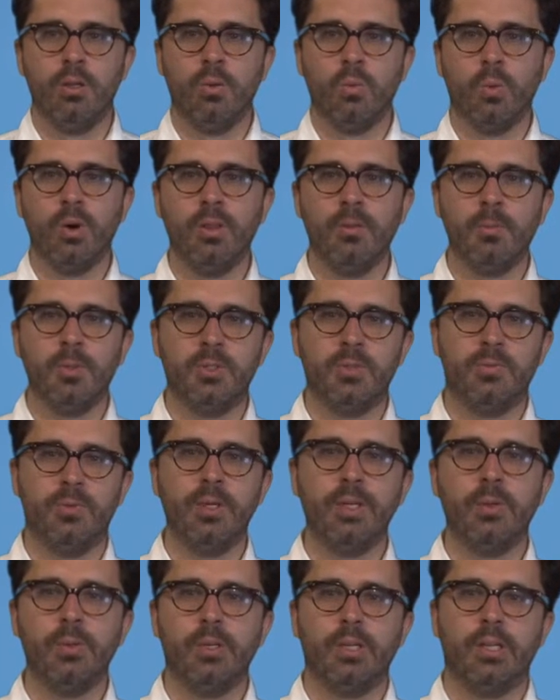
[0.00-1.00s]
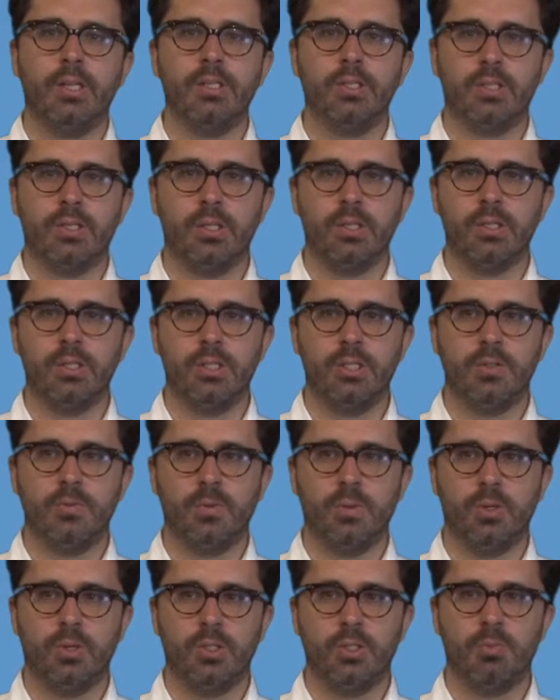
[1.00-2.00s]
One of the most frequent concerns
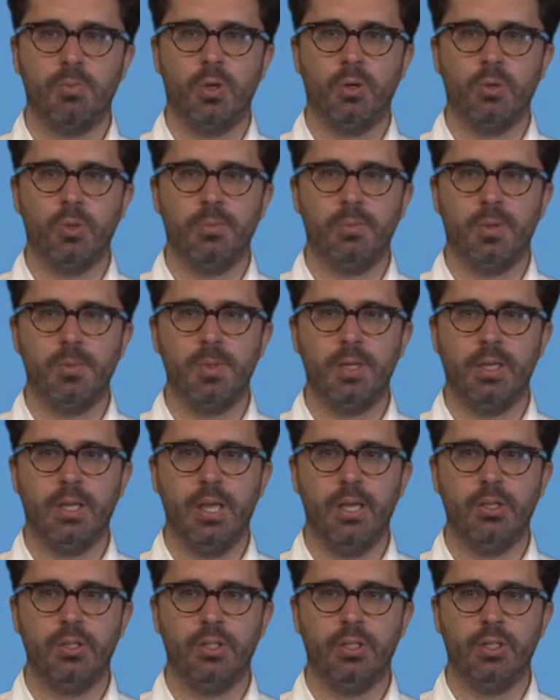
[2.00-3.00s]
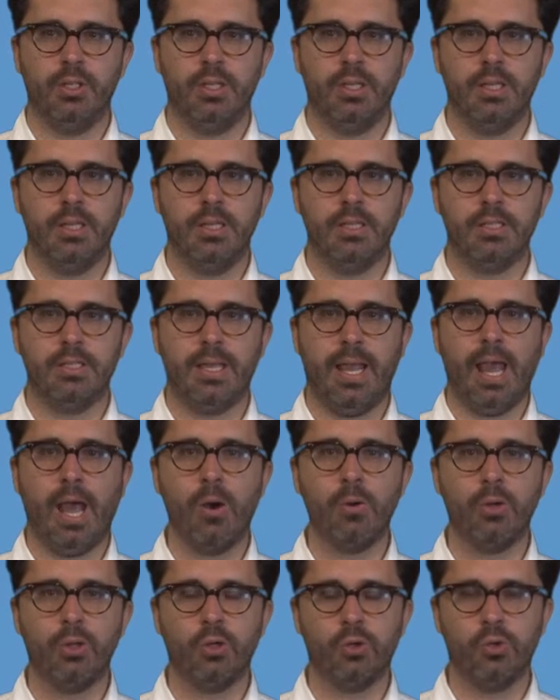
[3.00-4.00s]
for small group communication is
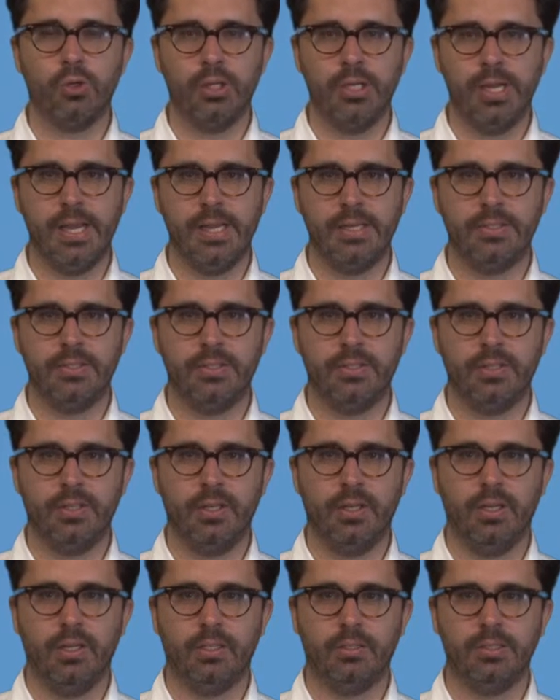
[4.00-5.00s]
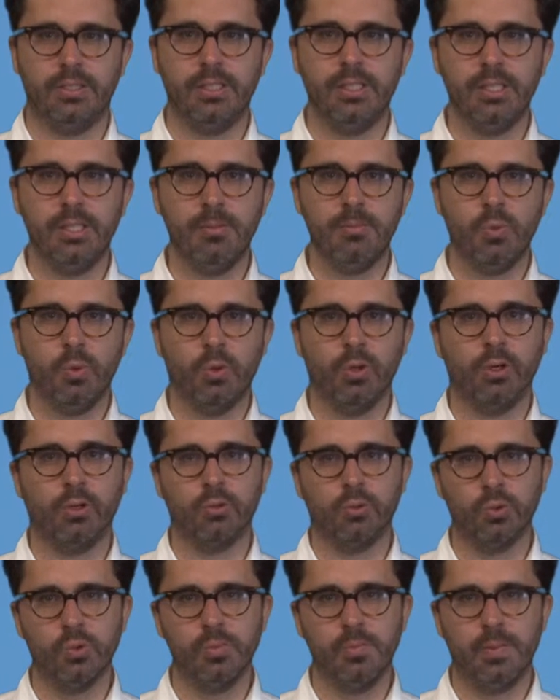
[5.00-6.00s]
how to create a team or a
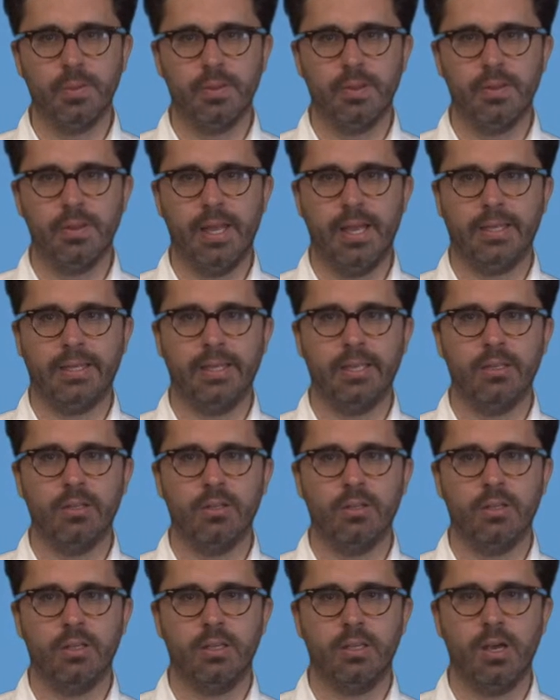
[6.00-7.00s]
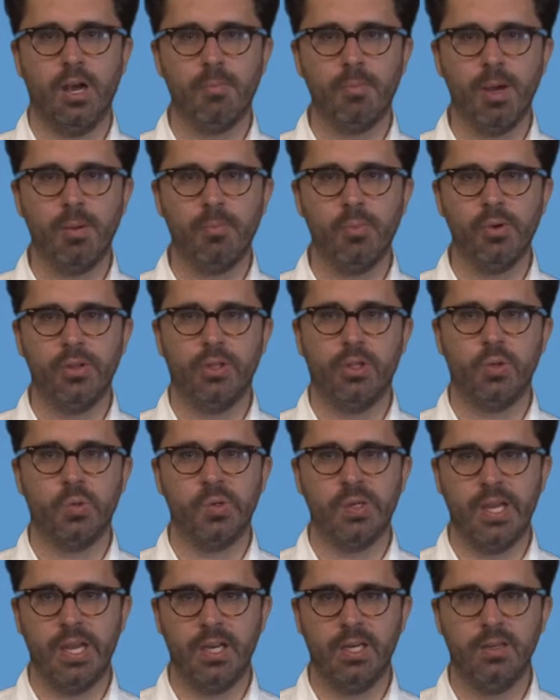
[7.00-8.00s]
group that can come up with
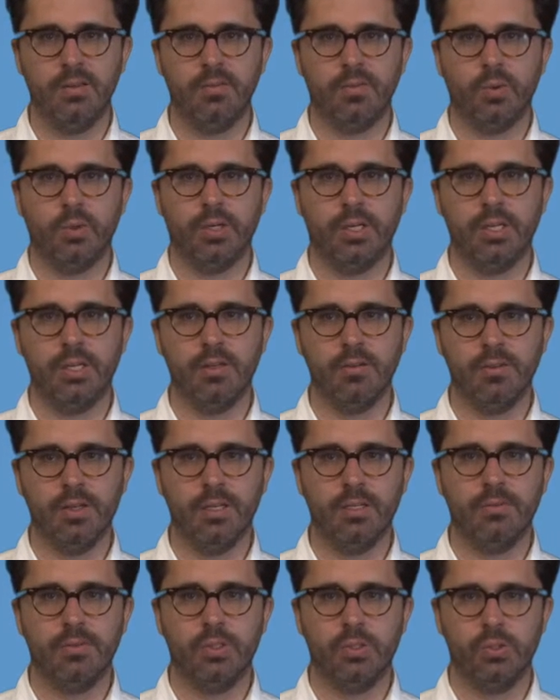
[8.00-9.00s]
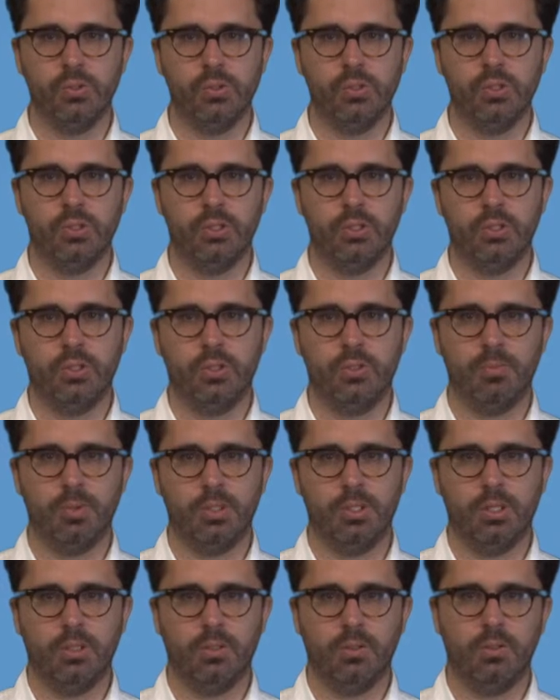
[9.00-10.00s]
creative or innovative solutions to
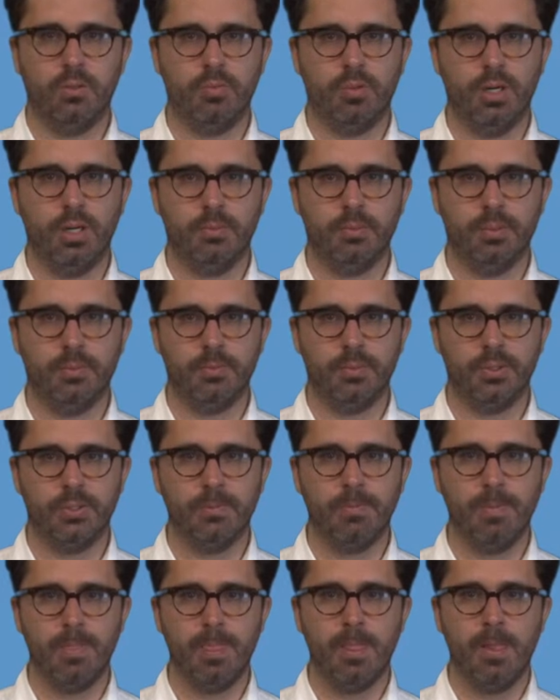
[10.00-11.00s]
particular problems.